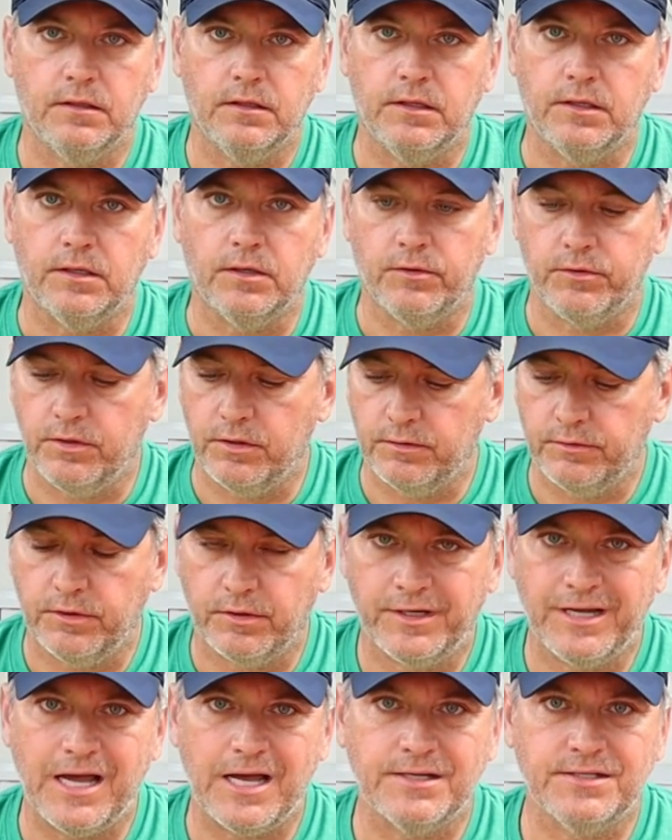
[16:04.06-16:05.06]
your
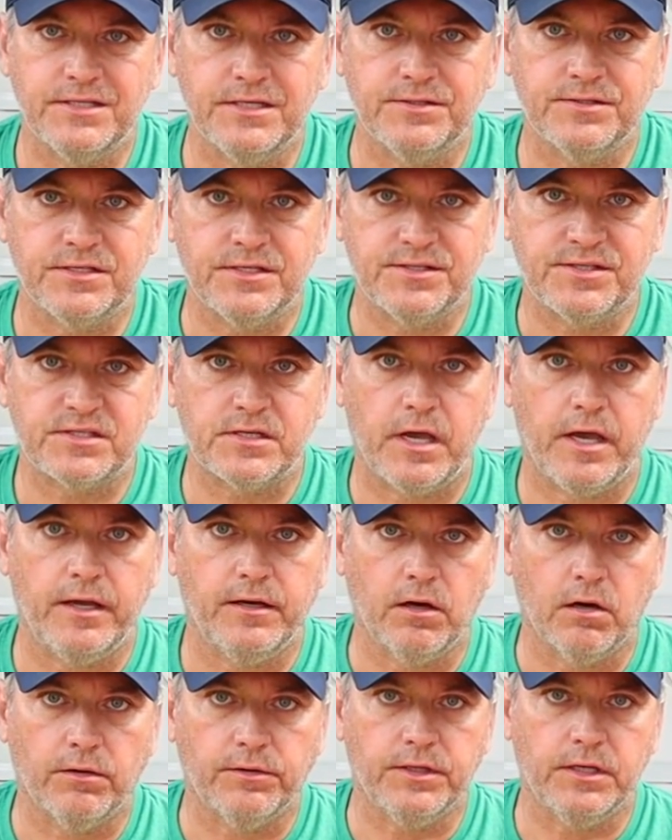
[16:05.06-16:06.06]
contents
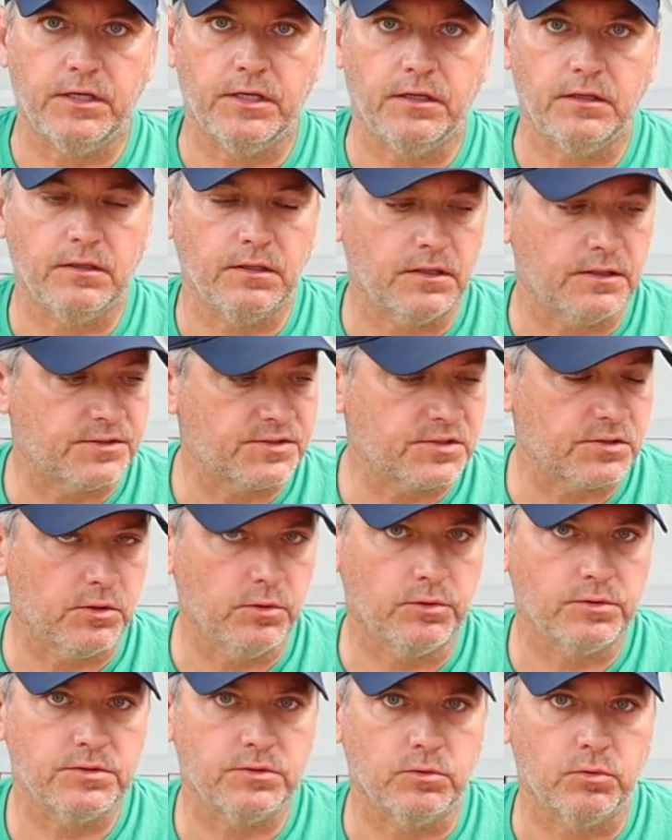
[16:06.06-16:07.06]
inside aren't getting
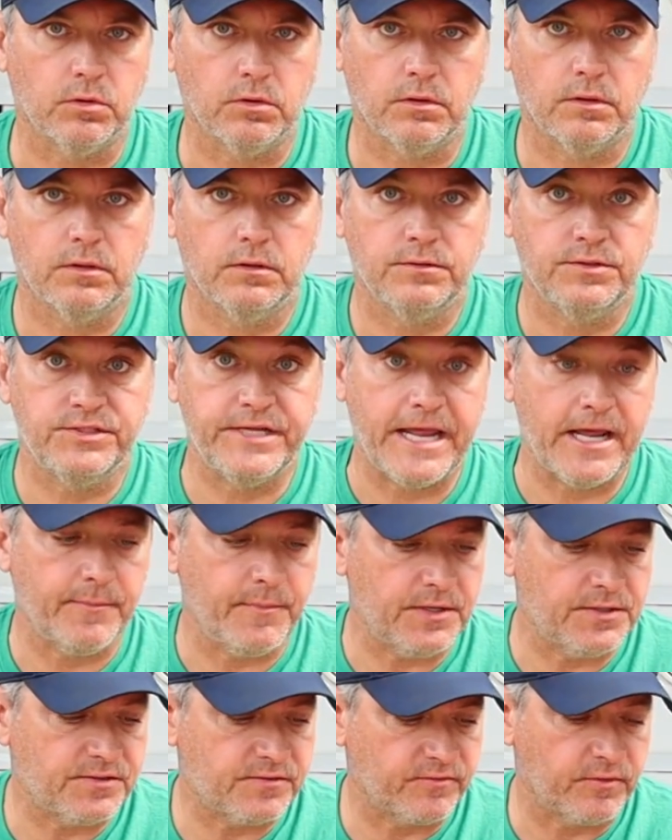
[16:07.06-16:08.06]
soaked or
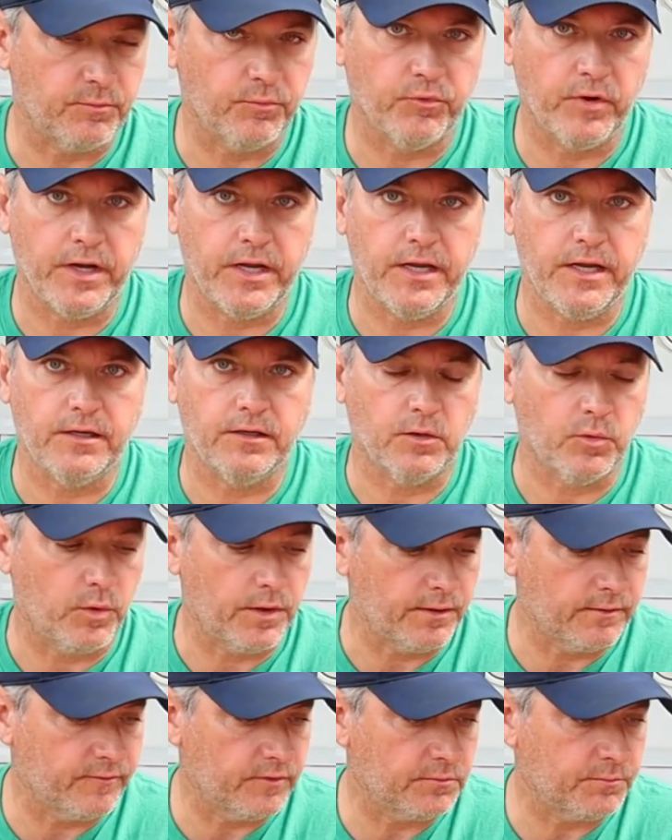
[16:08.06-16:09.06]
damaged from rain or
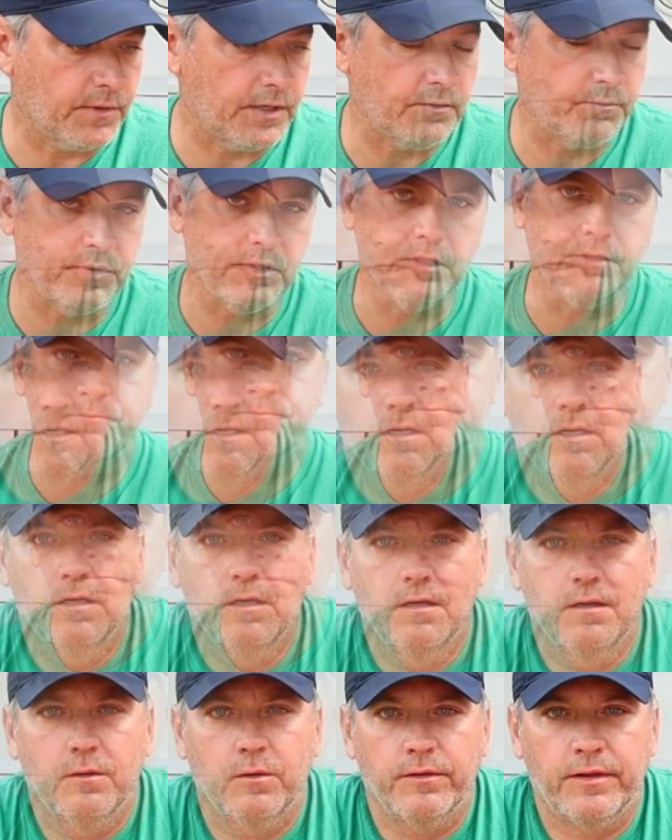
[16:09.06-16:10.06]
whatever it might be.
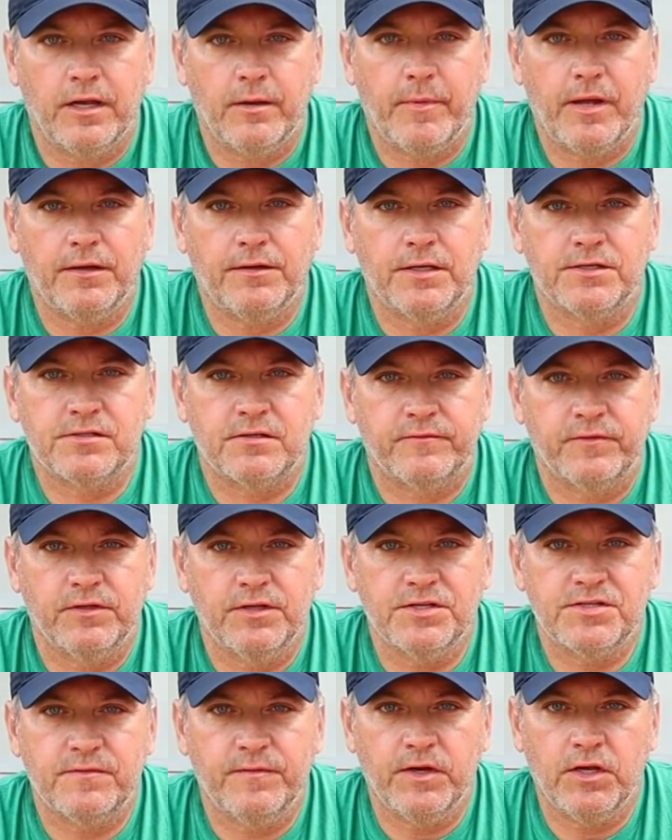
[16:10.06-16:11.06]
Well, that about does it for
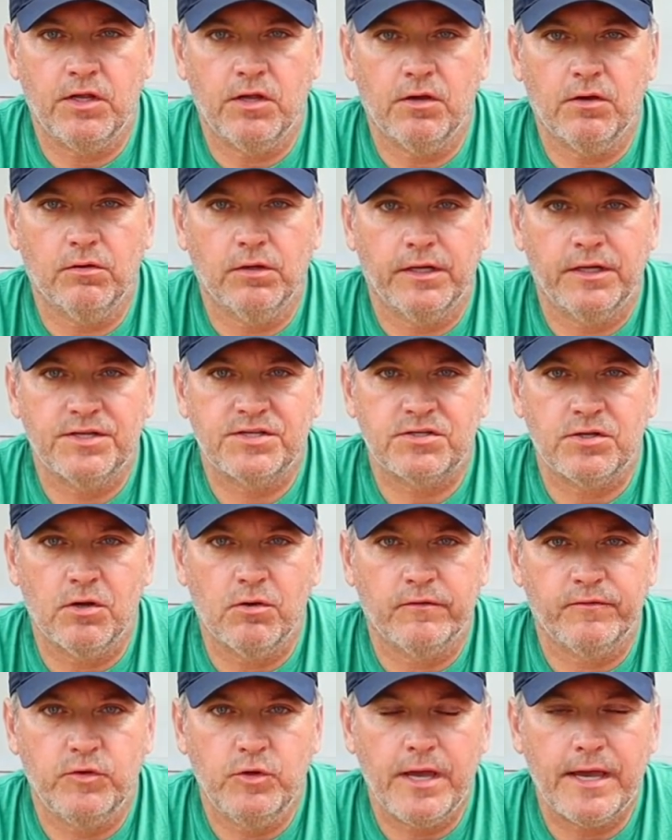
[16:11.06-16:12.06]
this video. Let us
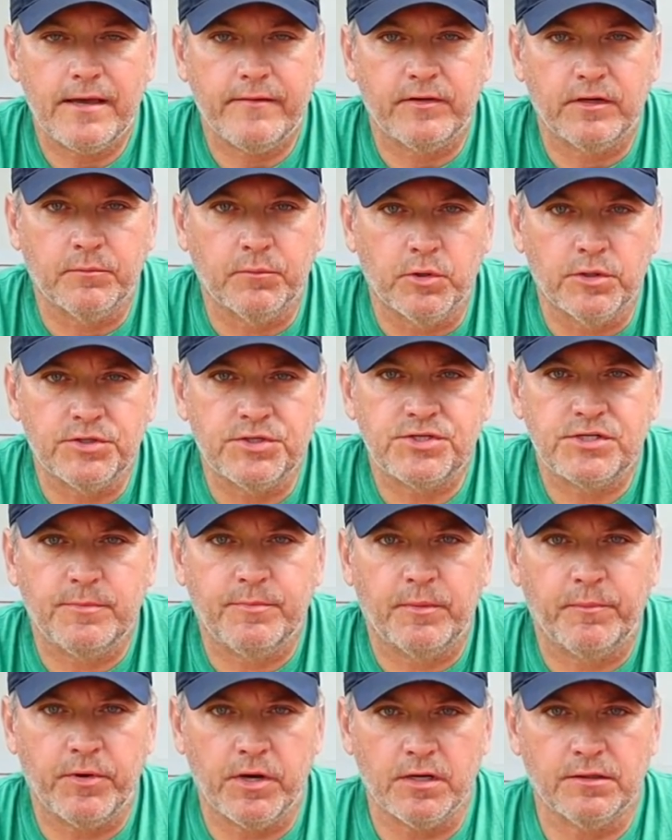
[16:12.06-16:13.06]
know if you have an emergency
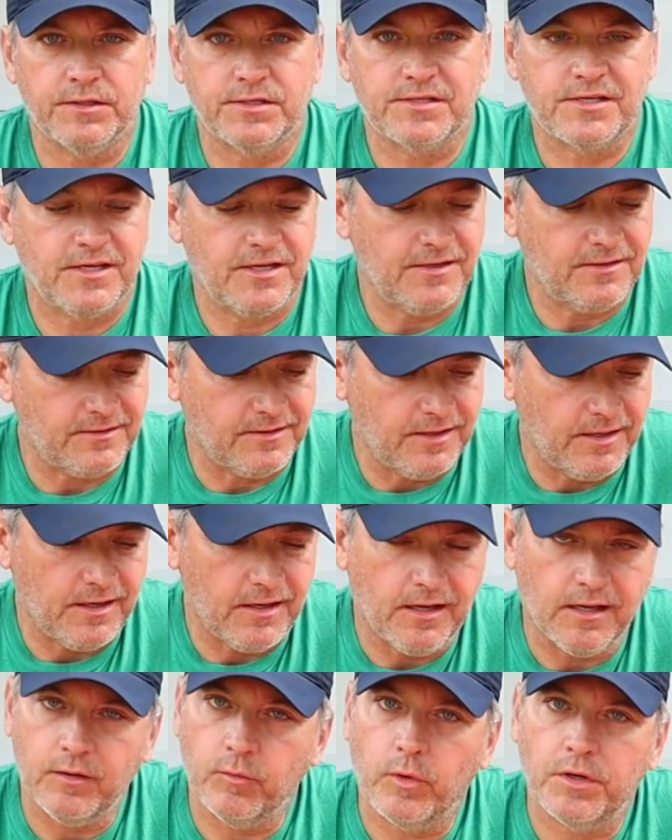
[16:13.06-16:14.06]
preparedness kit
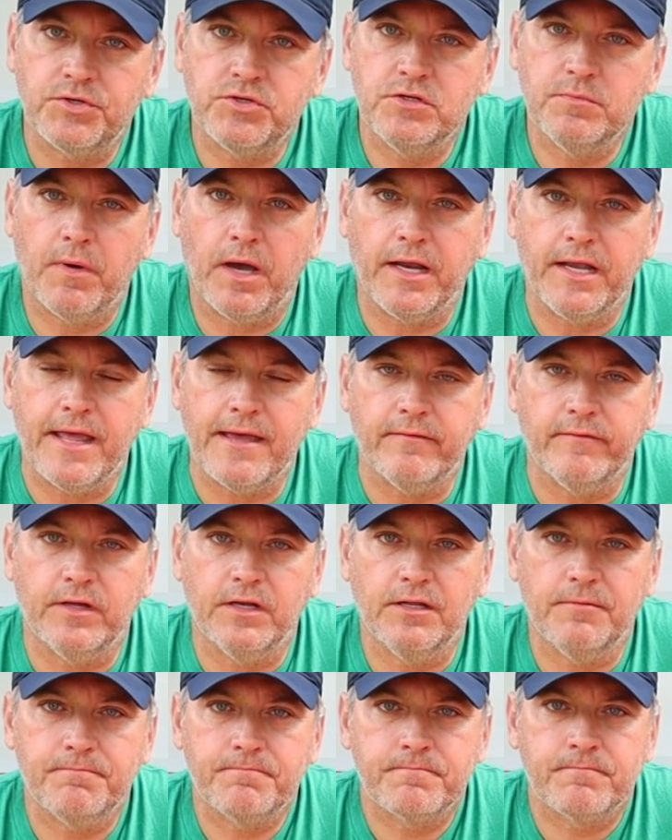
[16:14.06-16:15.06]
and what you might have in
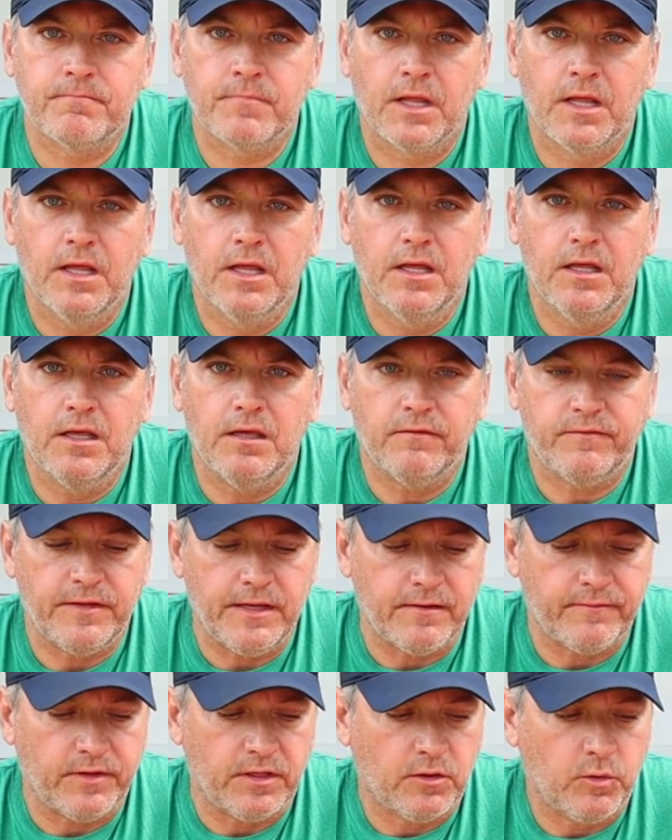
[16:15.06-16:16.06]
it. If you
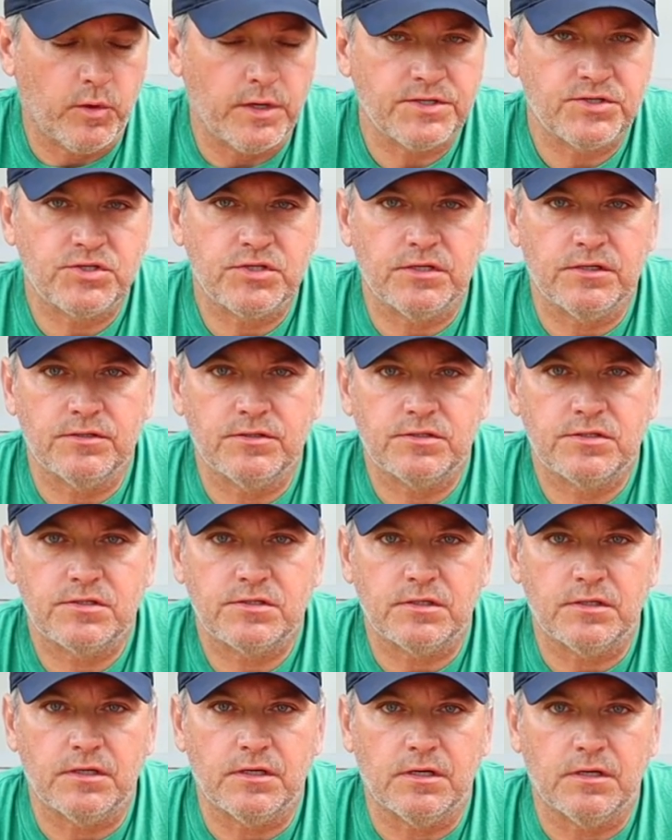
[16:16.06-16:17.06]
have any questions,